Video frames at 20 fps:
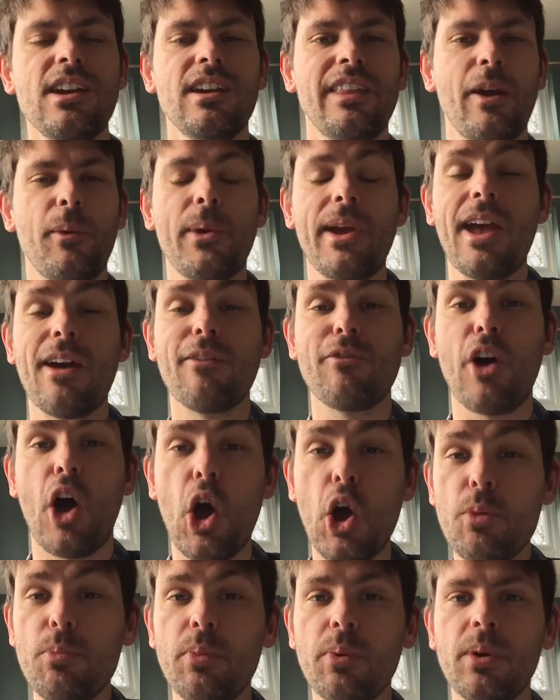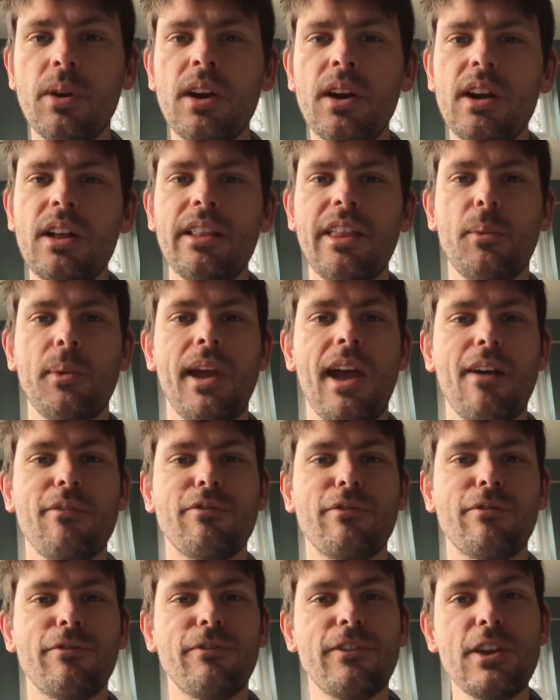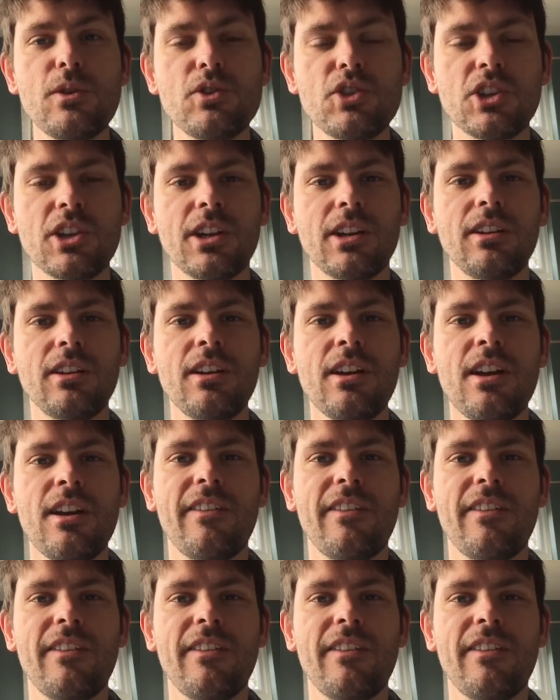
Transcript: That we have hope, that we have future,